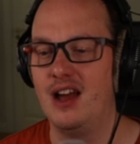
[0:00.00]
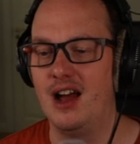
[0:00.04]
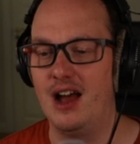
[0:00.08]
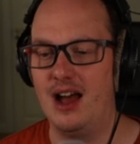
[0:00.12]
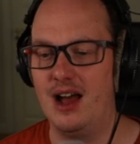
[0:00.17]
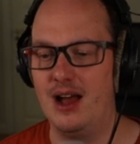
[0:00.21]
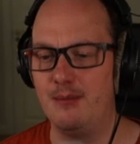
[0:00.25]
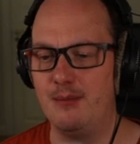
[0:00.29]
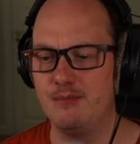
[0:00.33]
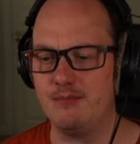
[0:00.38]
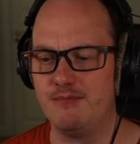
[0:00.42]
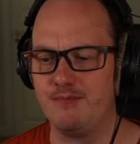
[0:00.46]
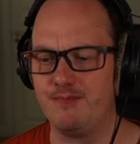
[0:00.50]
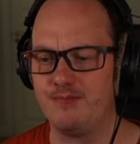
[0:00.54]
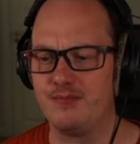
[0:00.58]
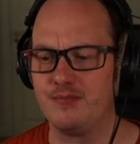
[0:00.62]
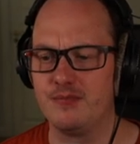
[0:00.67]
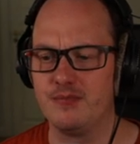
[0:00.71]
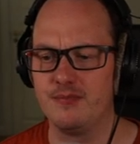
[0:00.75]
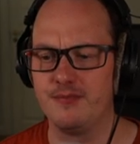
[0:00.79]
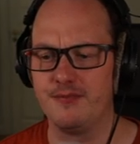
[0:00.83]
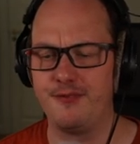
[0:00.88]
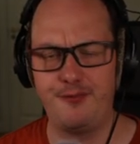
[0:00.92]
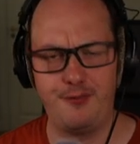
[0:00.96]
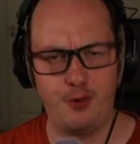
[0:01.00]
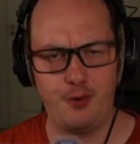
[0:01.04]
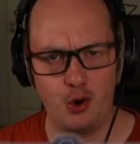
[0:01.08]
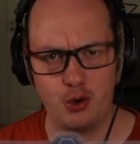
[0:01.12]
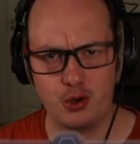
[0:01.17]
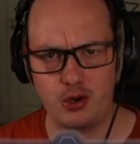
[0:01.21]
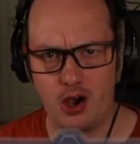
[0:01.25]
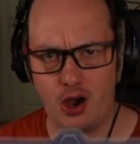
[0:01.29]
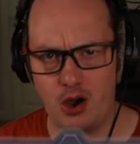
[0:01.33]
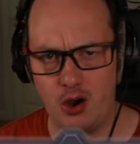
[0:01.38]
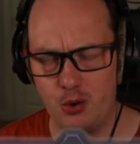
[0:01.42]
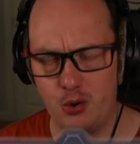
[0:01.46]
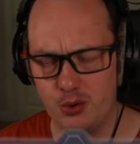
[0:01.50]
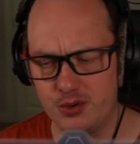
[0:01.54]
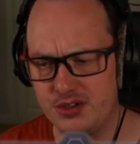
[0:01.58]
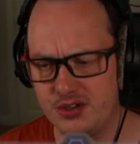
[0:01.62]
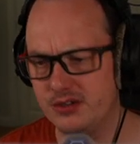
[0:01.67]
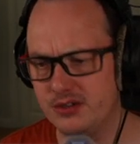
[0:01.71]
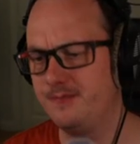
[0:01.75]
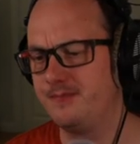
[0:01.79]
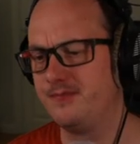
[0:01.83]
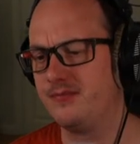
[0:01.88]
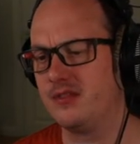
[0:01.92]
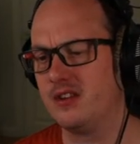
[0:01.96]
Um, four
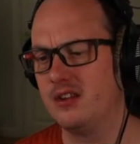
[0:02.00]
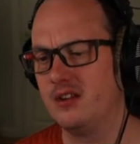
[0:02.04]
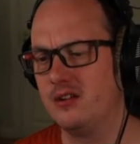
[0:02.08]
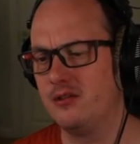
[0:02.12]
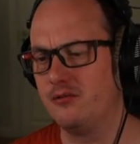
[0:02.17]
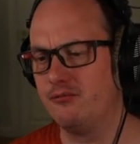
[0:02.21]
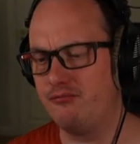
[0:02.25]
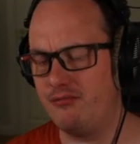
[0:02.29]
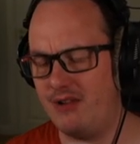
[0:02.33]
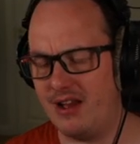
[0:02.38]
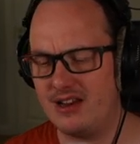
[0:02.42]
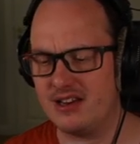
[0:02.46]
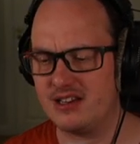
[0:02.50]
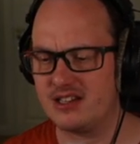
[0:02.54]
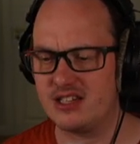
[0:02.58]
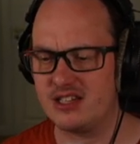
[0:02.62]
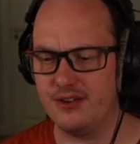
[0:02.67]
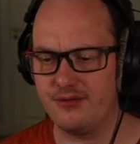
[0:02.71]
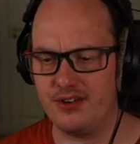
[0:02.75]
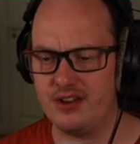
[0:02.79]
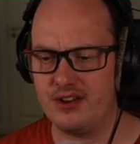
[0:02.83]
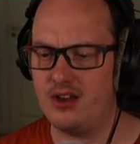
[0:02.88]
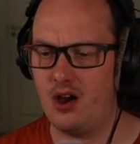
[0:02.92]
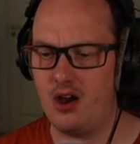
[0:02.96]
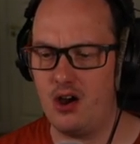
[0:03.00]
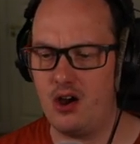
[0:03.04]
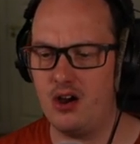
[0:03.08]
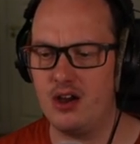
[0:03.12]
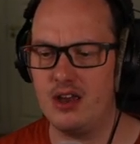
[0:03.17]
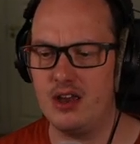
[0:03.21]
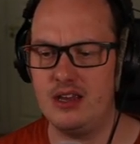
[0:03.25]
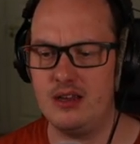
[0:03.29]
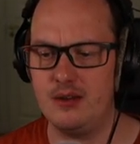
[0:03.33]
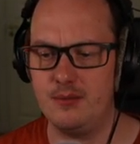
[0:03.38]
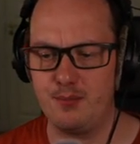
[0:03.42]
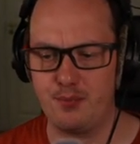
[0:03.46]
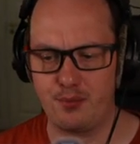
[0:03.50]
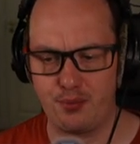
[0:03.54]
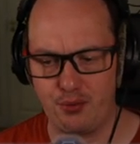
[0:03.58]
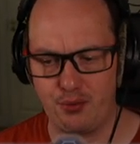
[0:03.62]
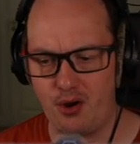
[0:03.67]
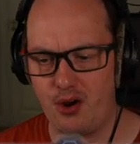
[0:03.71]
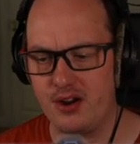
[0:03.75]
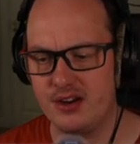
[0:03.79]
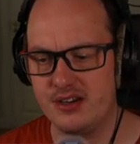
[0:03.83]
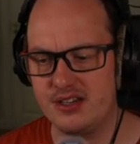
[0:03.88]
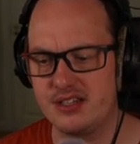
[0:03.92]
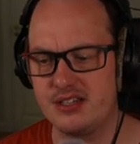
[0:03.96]
gold, relatively high
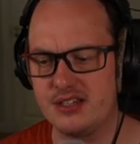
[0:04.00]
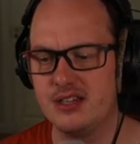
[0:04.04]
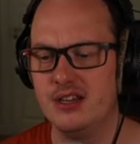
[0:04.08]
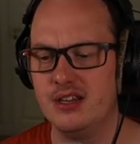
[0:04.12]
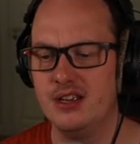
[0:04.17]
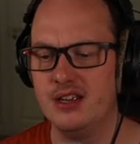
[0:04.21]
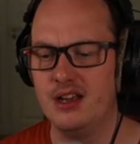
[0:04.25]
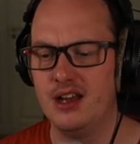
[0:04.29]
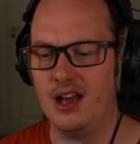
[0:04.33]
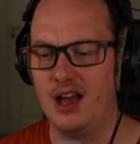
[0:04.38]
price.